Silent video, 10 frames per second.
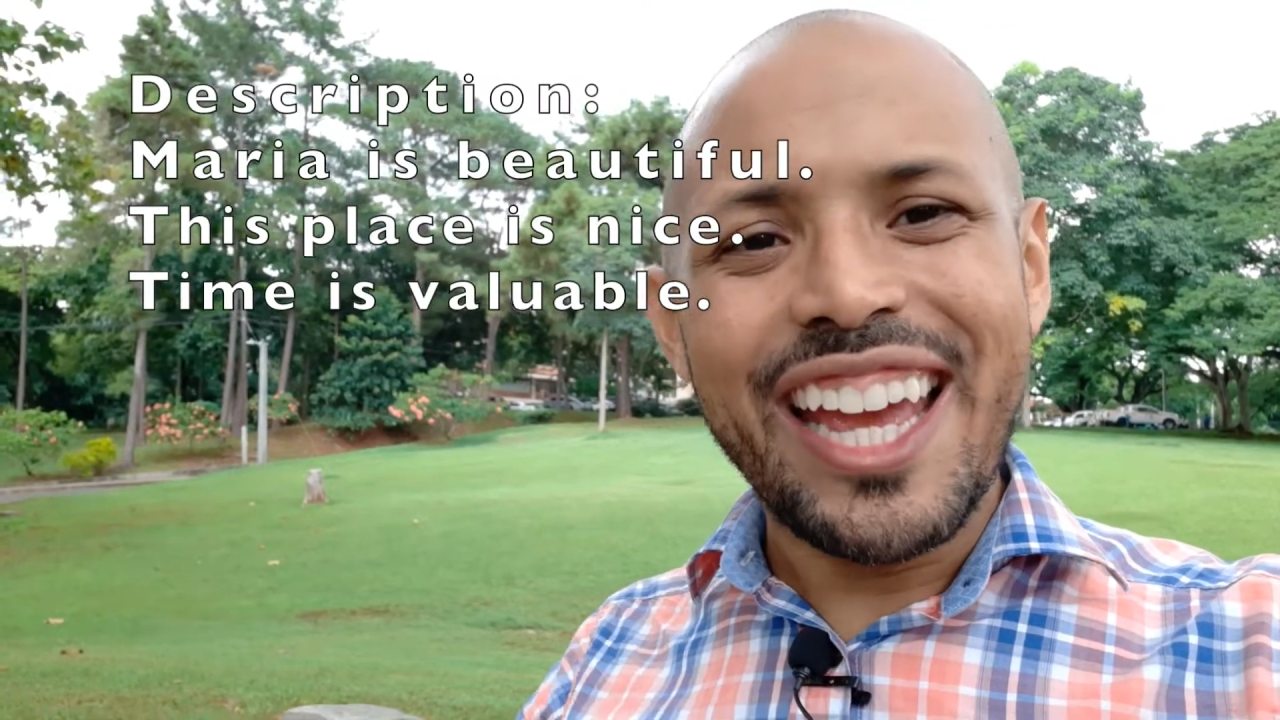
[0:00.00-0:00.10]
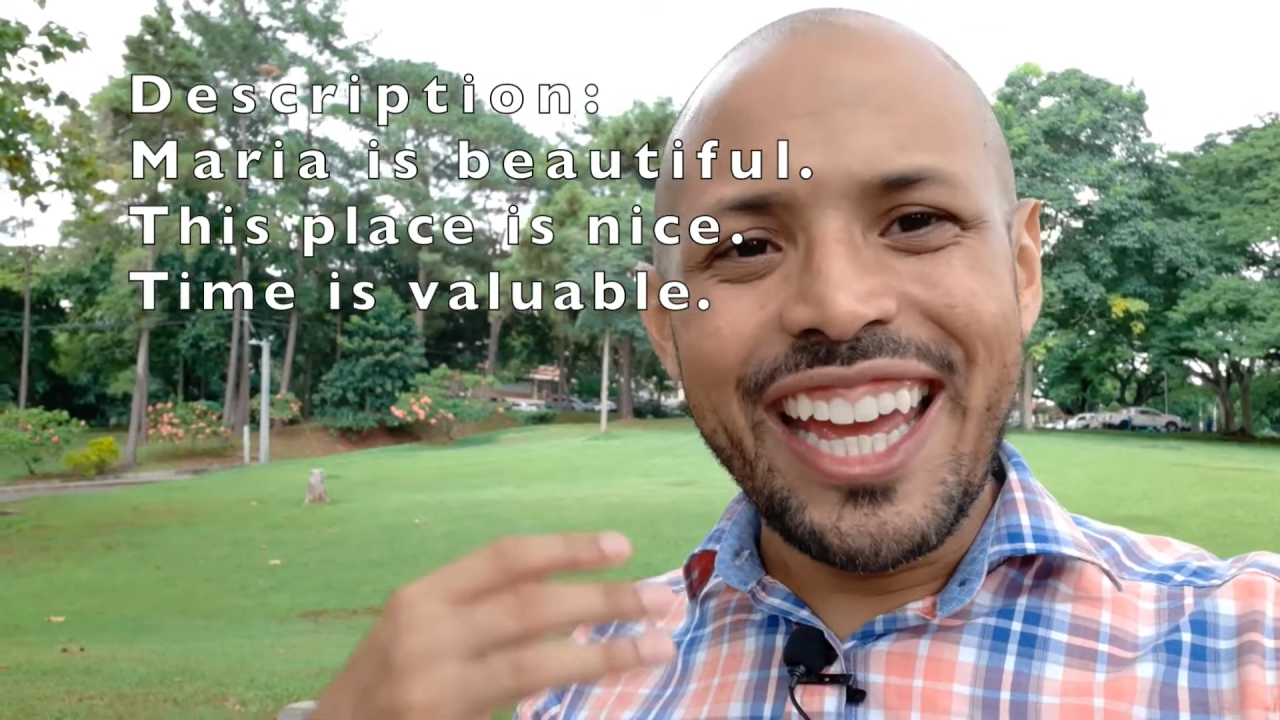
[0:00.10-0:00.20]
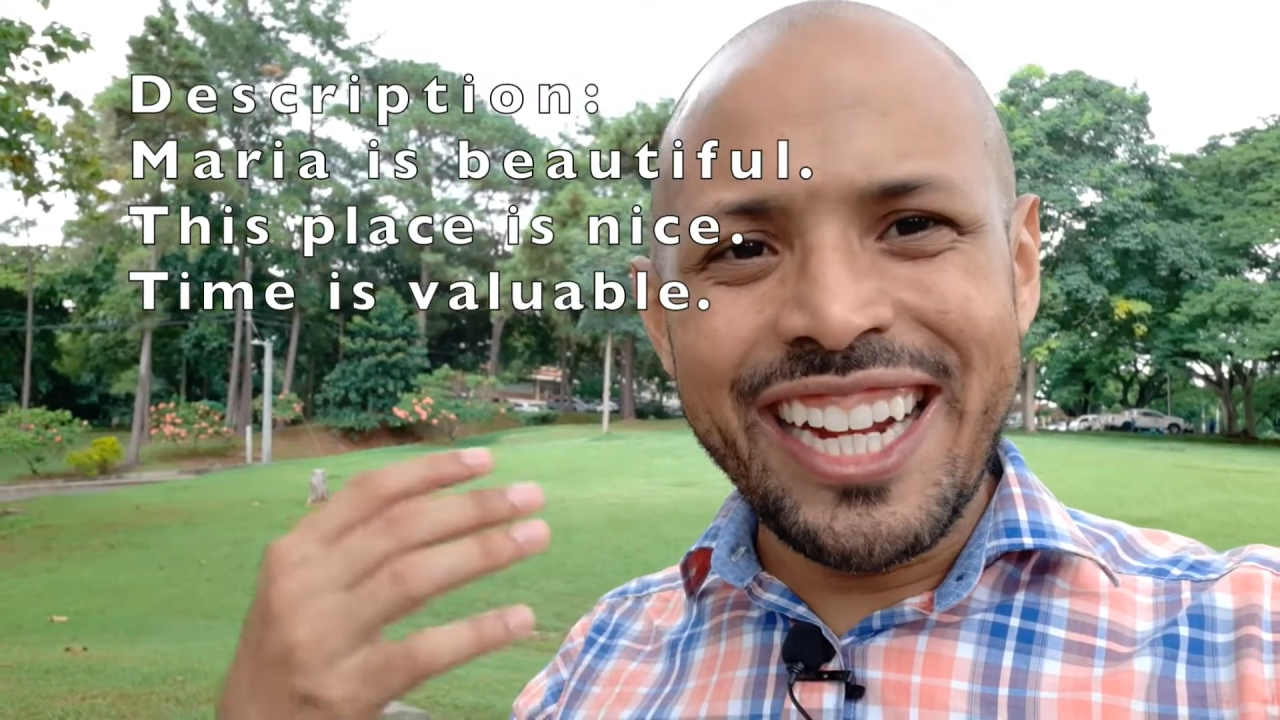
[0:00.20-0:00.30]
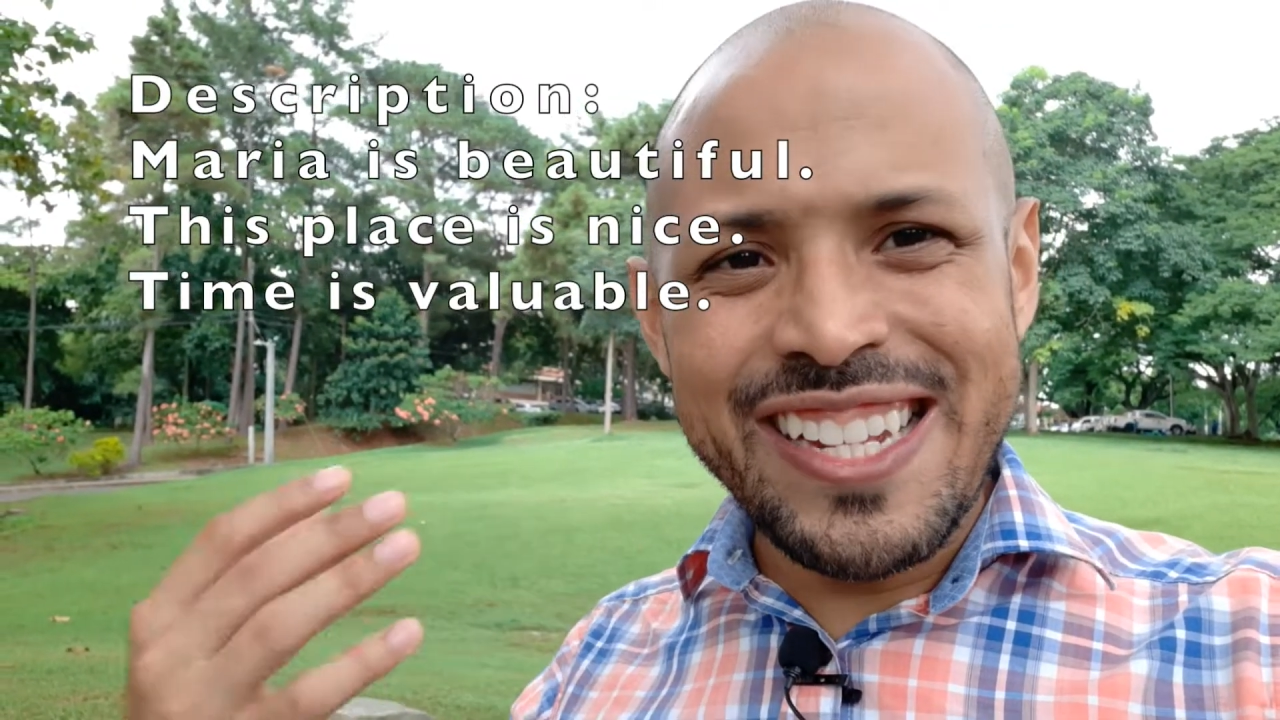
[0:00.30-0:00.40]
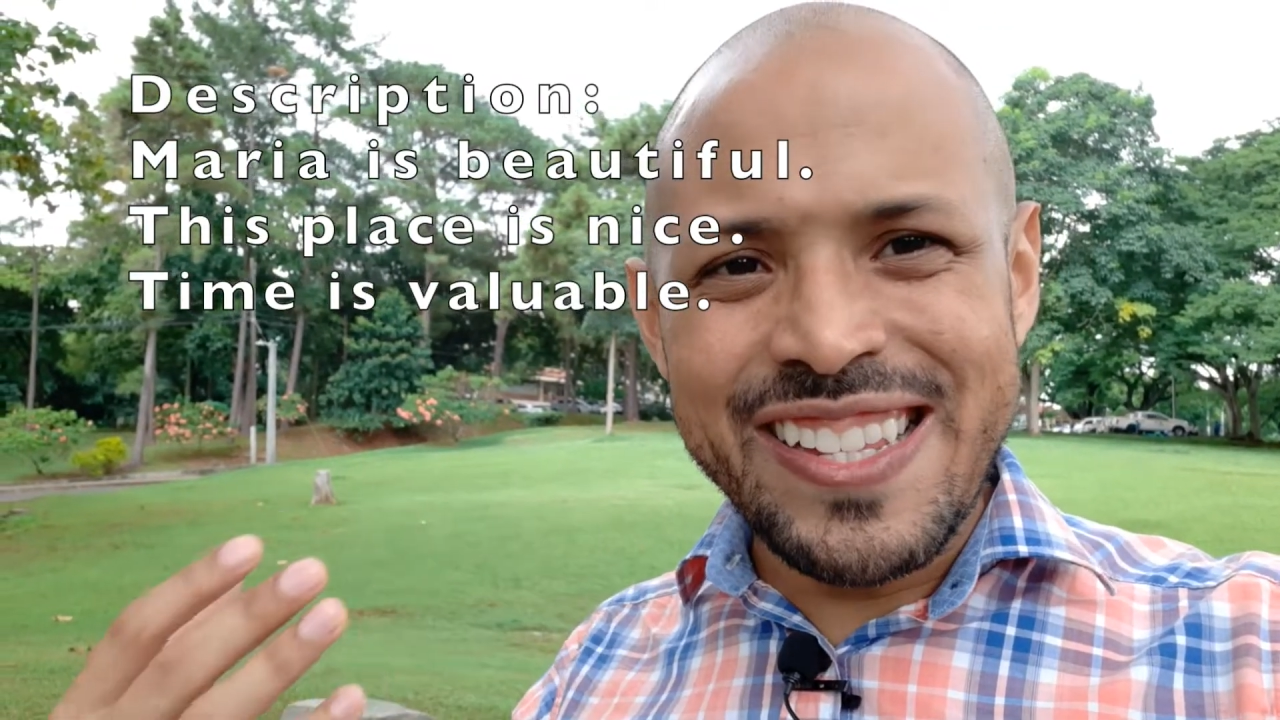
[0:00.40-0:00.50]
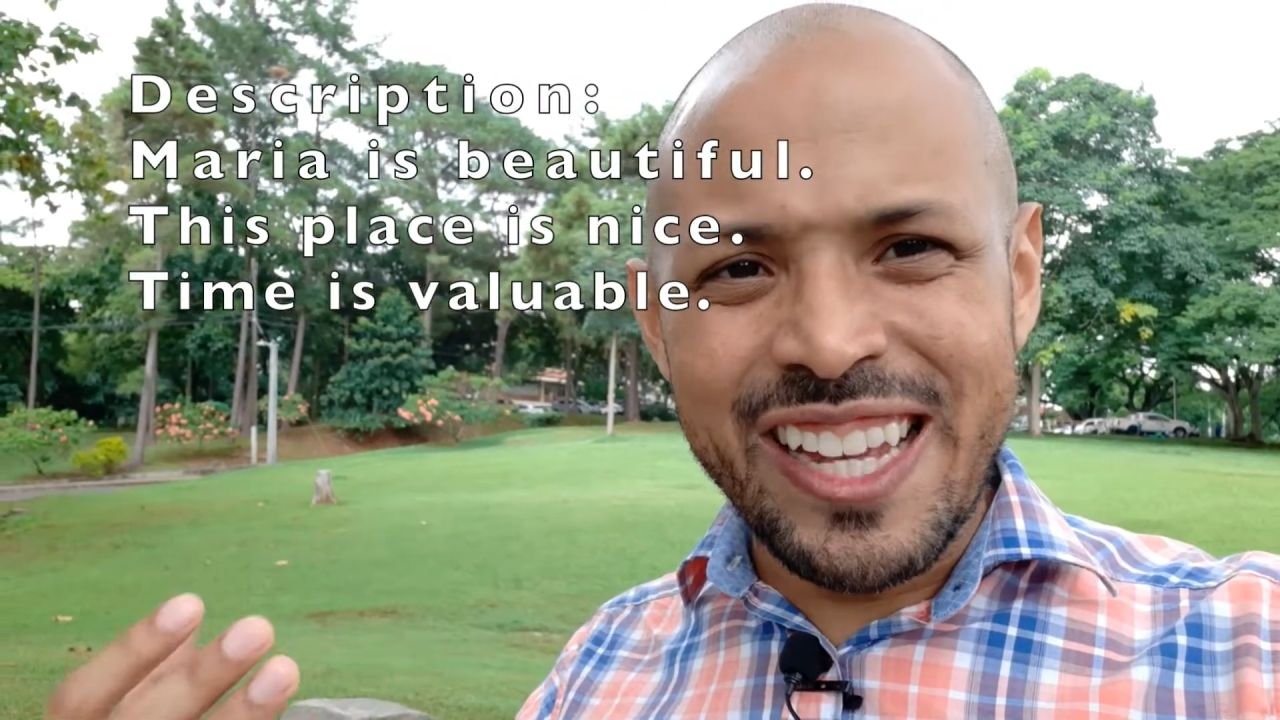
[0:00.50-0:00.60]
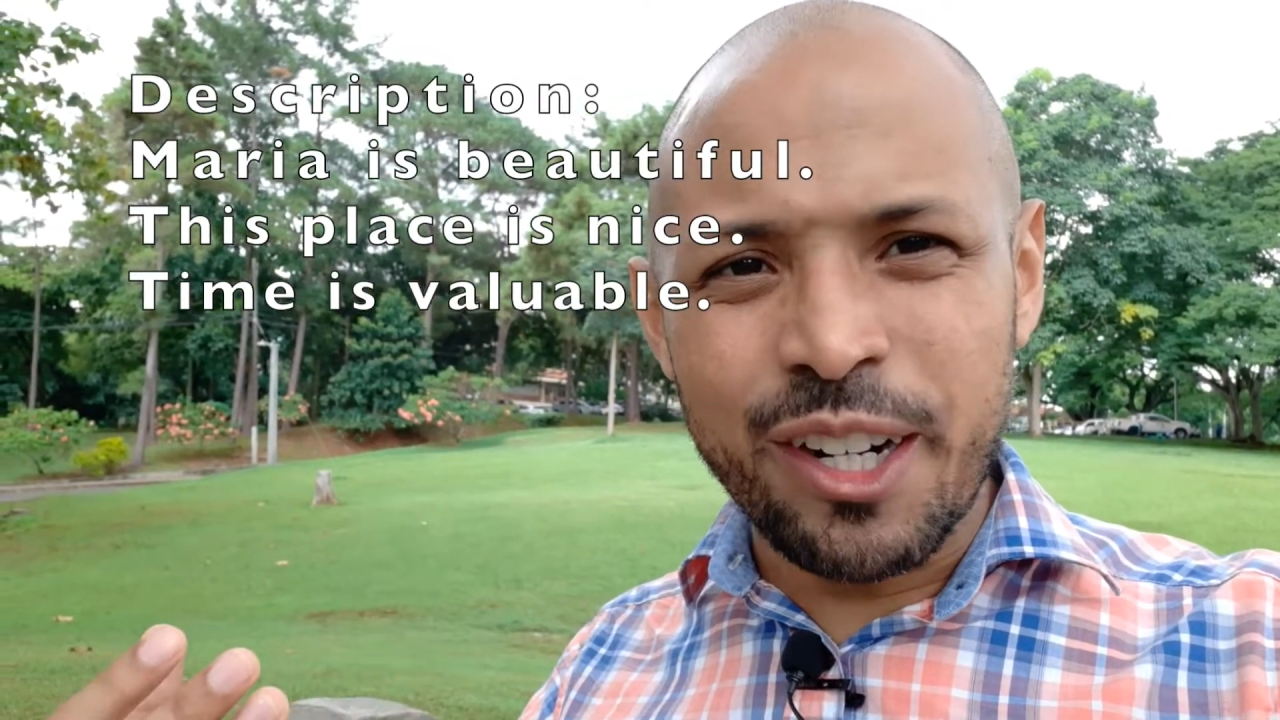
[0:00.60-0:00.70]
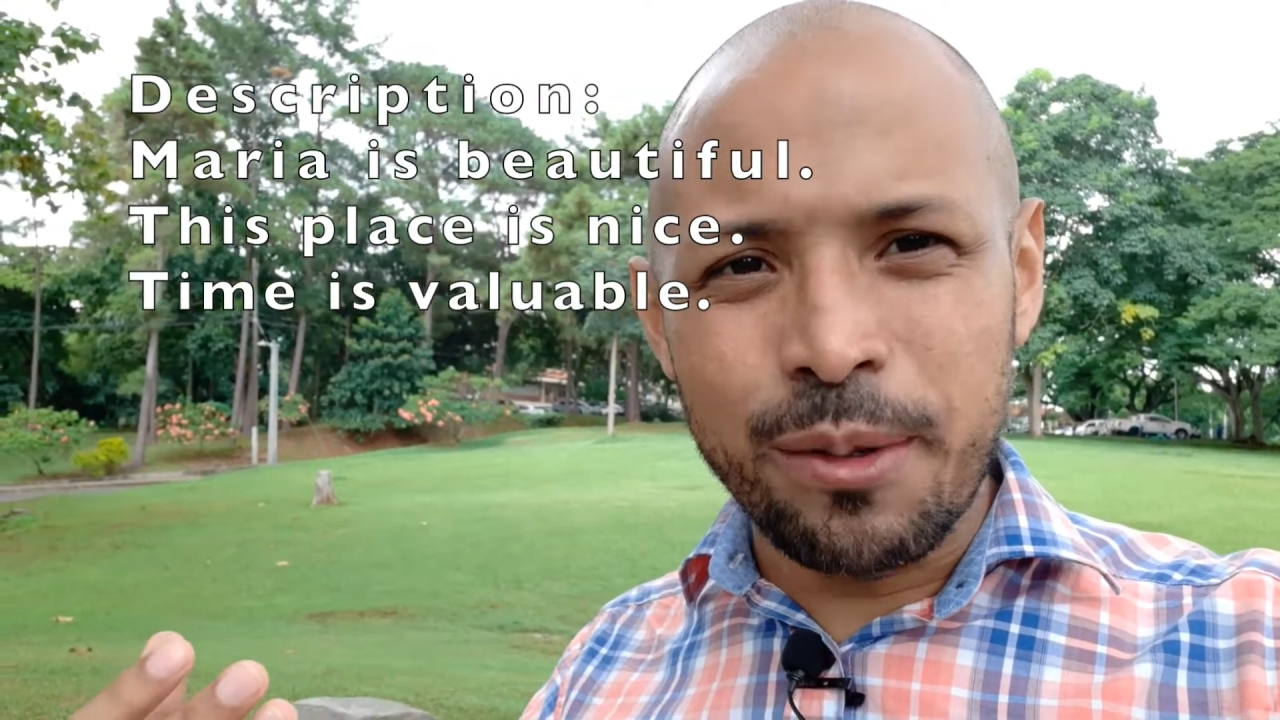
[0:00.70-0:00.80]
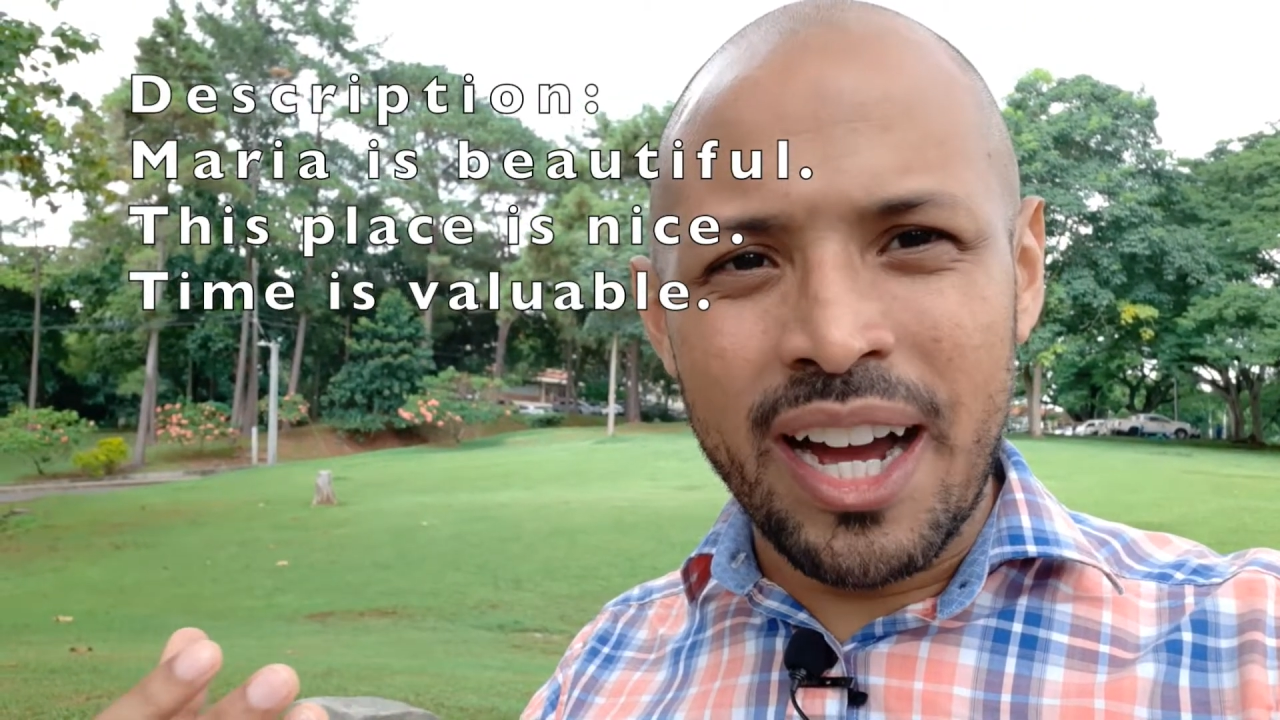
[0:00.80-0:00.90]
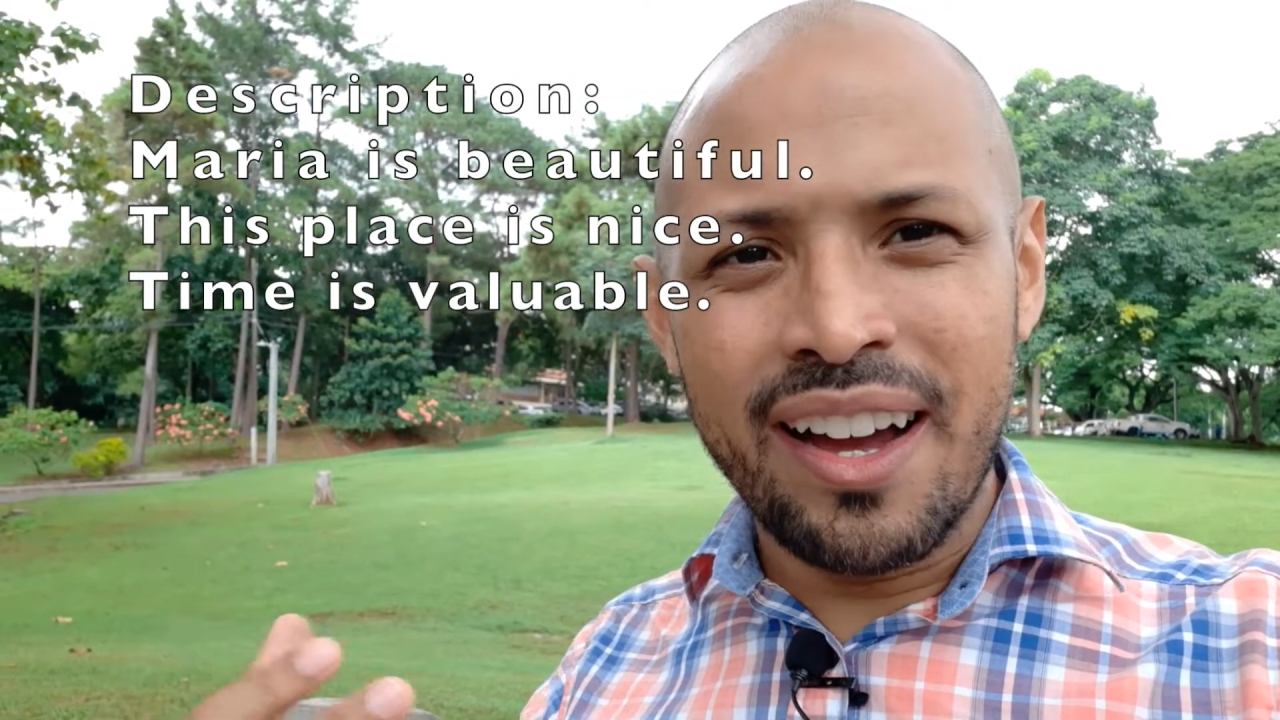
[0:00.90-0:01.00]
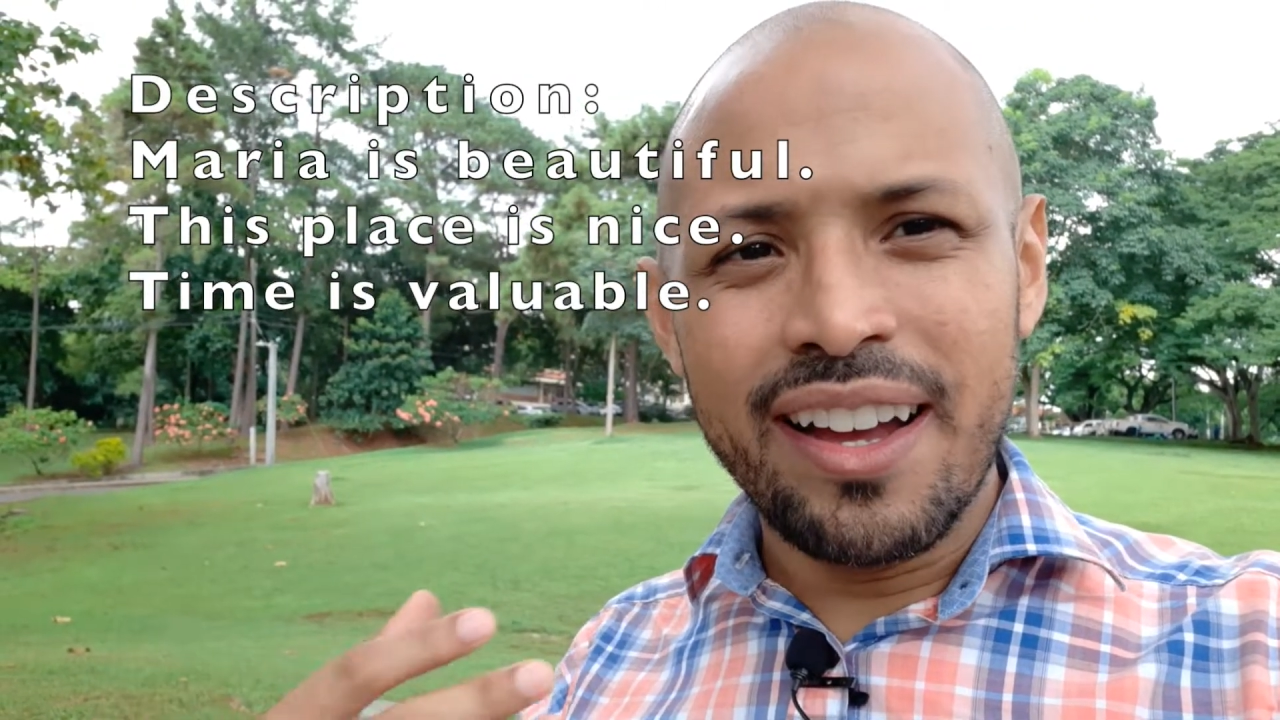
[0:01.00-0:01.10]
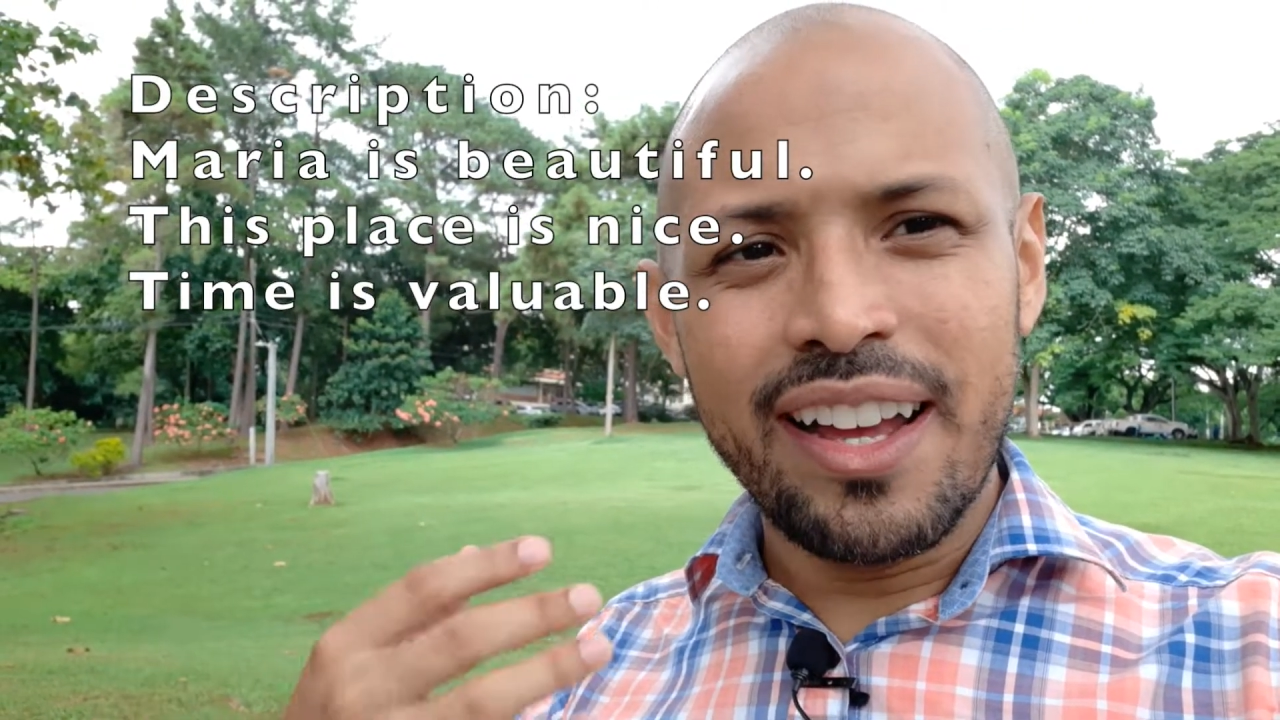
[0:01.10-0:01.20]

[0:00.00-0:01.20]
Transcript: etc.,